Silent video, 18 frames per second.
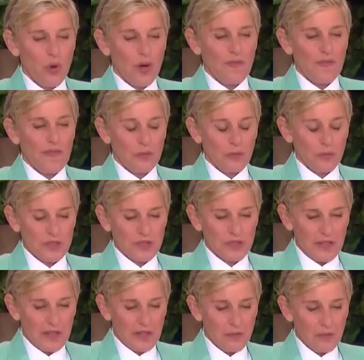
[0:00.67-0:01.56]
one that
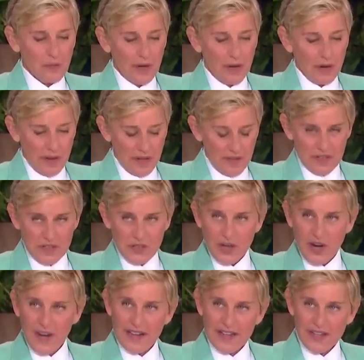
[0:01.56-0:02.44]
was wearing the
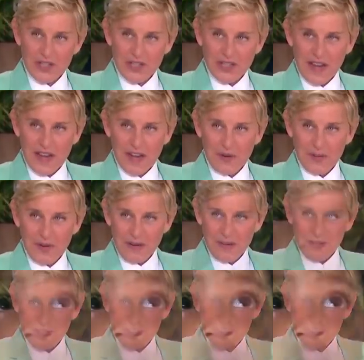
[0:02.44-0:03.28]
giant chain around